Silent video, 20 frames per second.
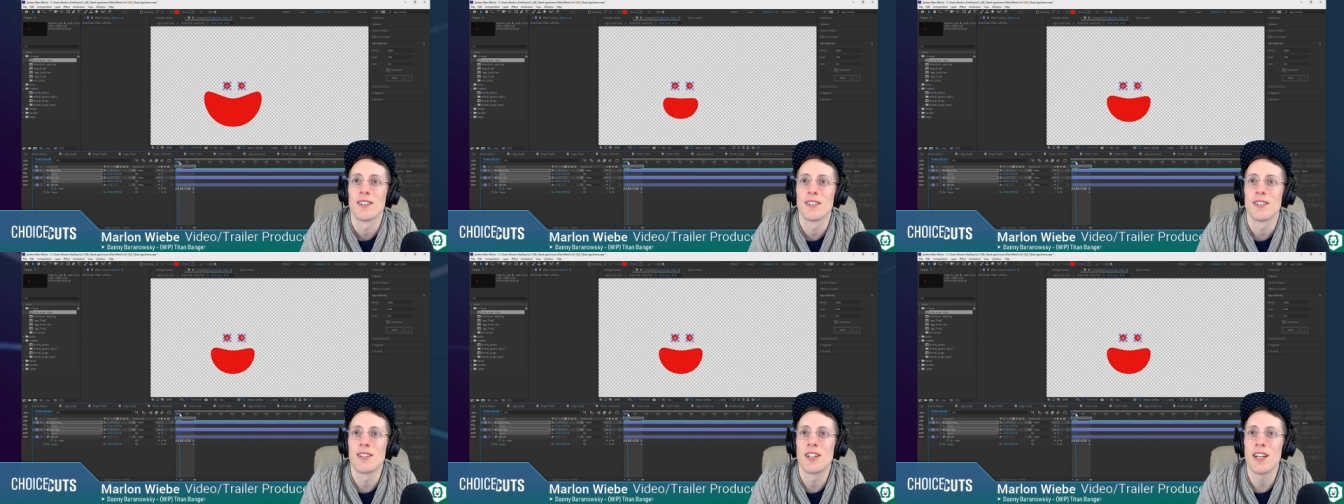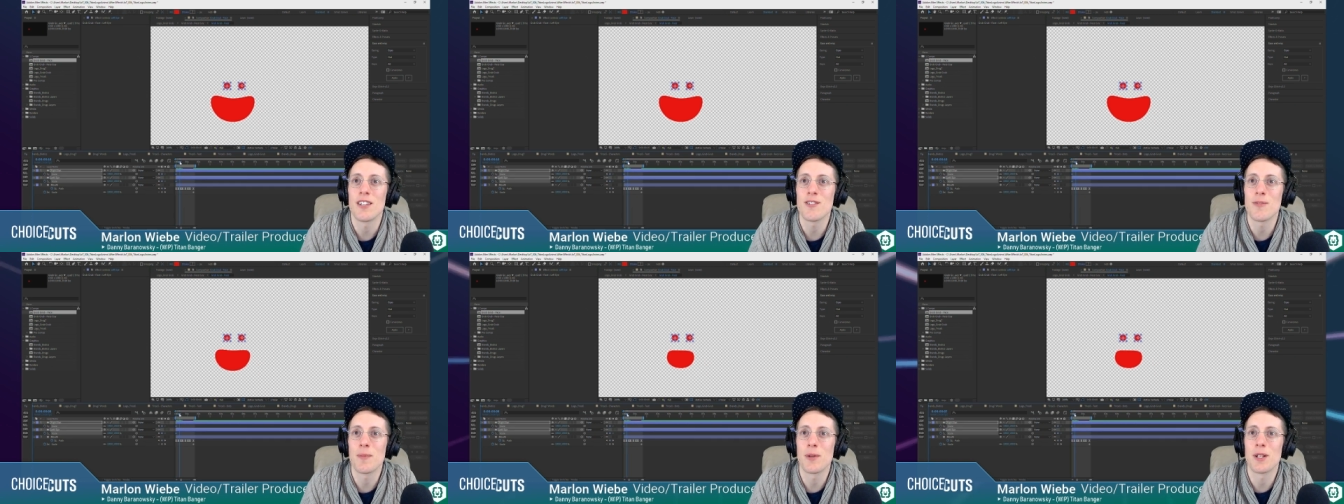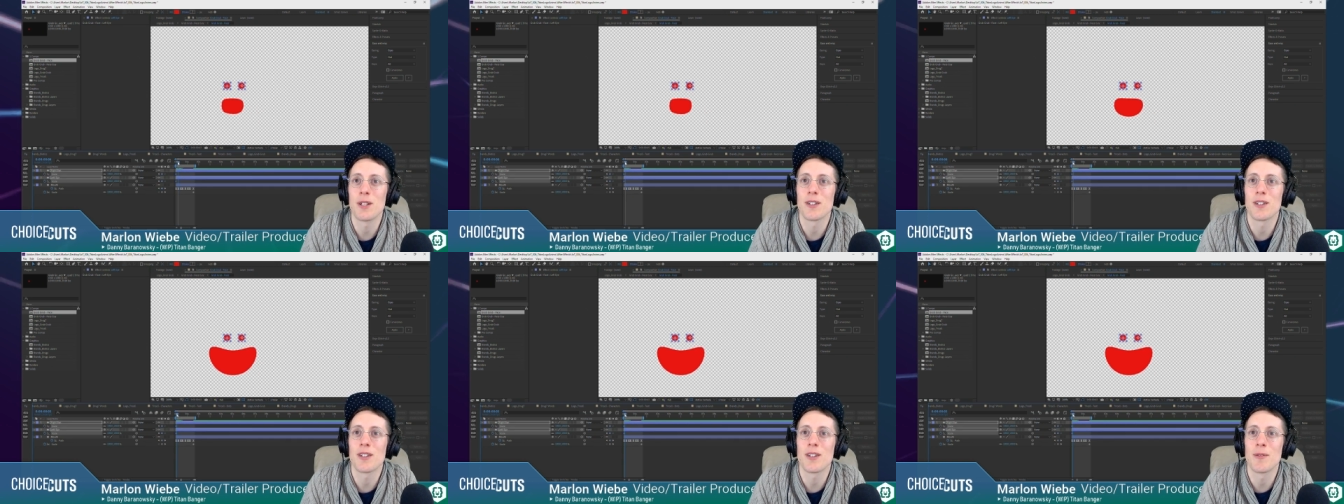You guys have
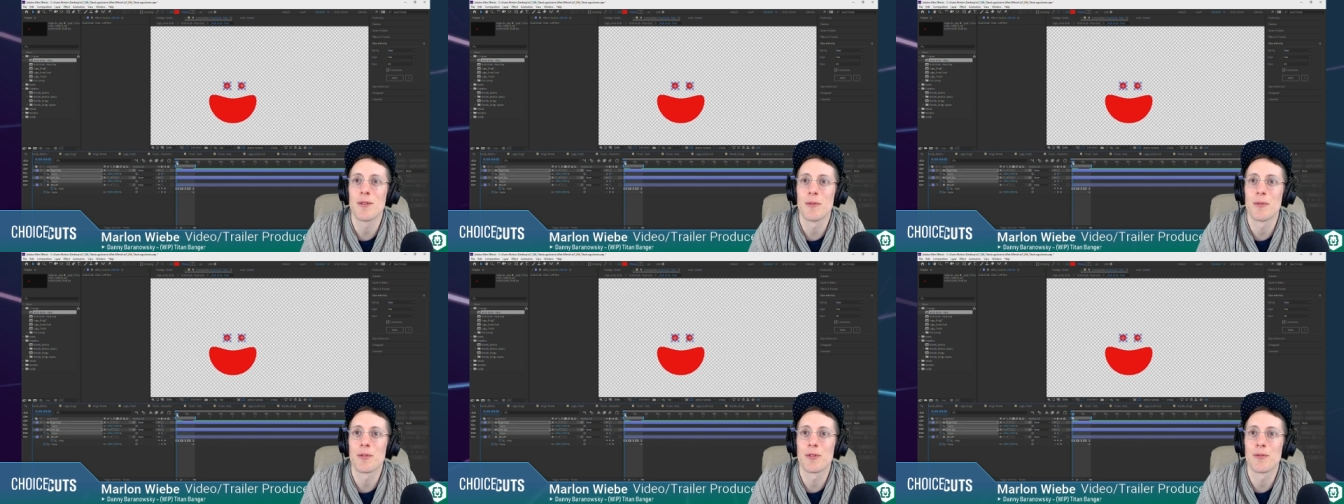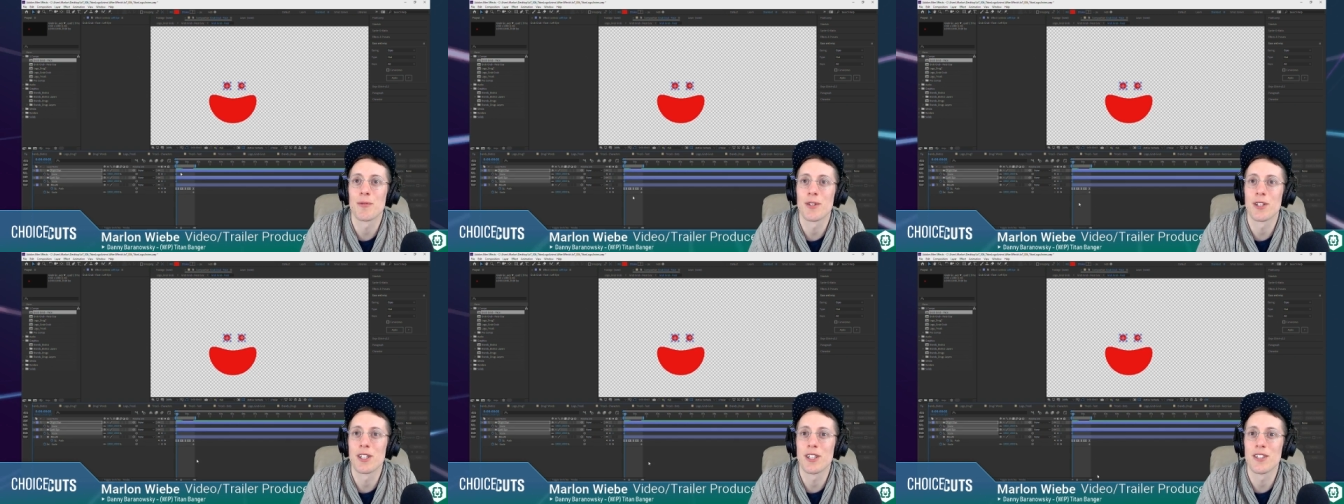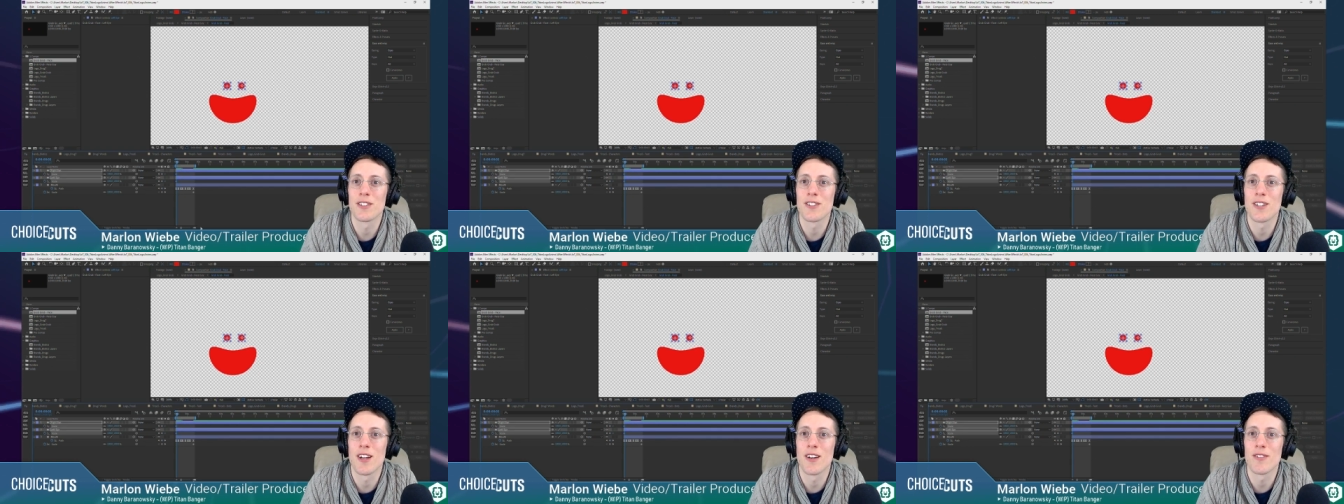been coming up with really good
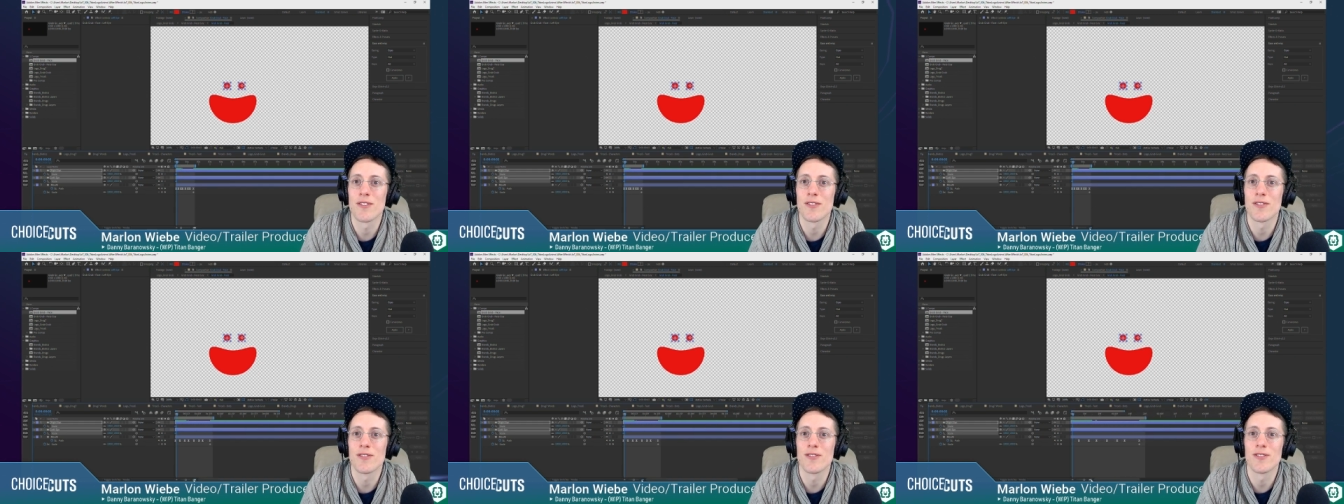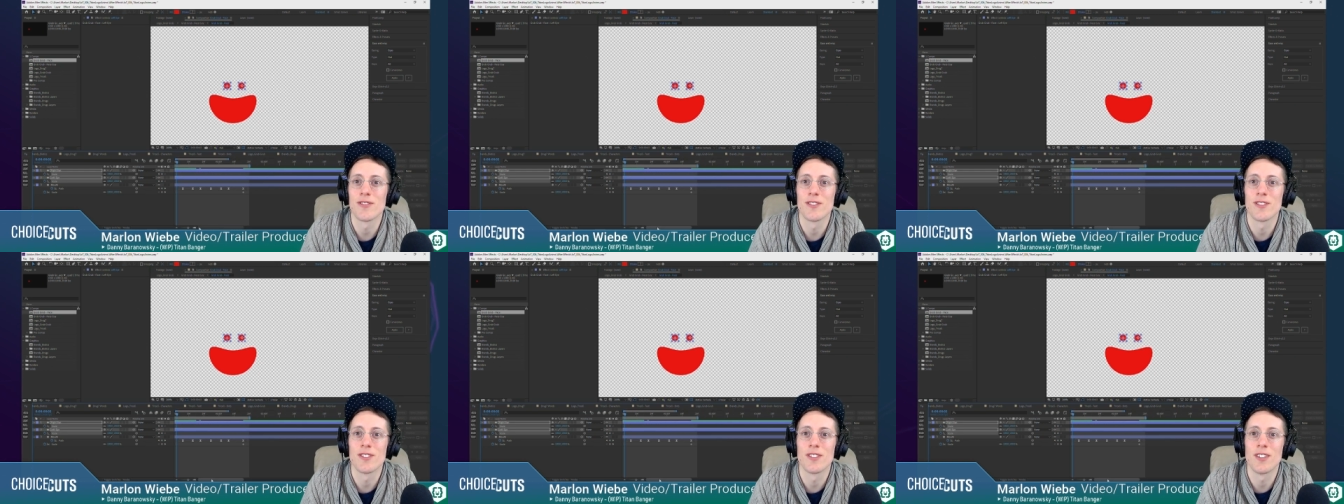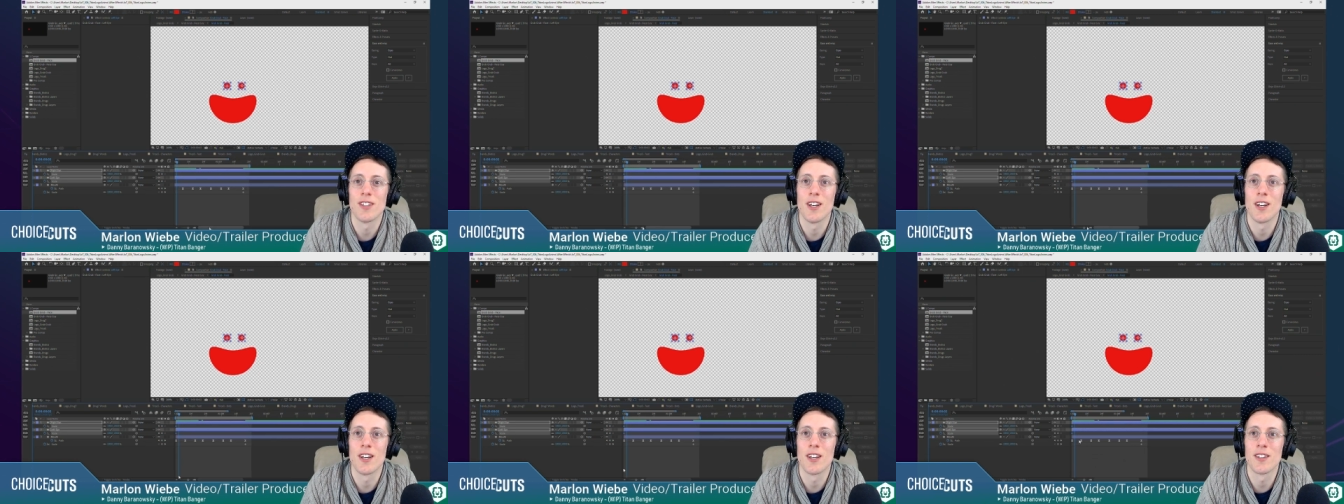stuff.
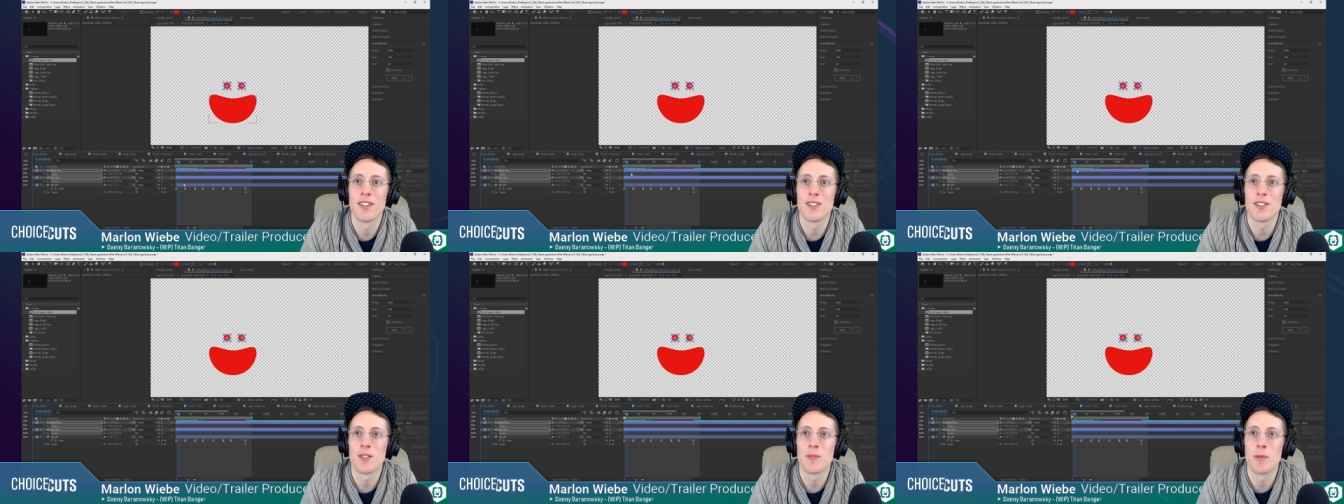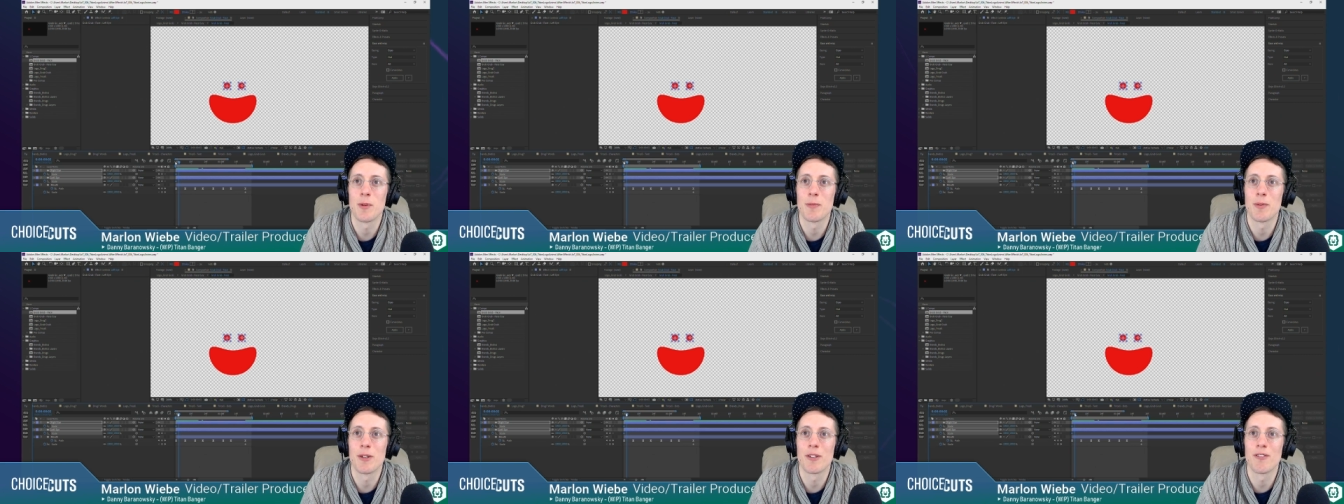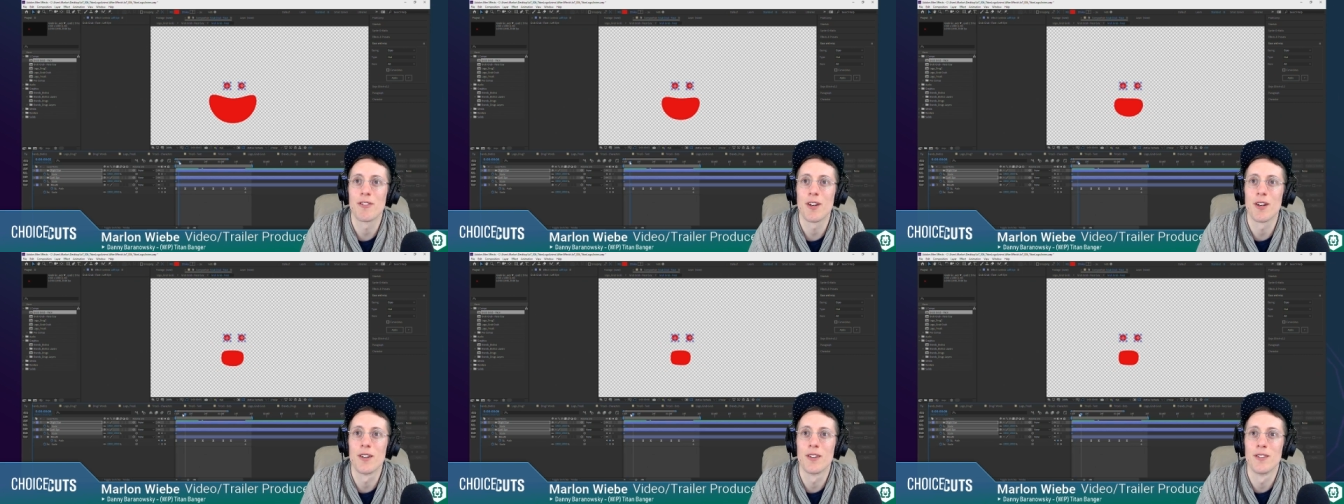This has been pretty fun.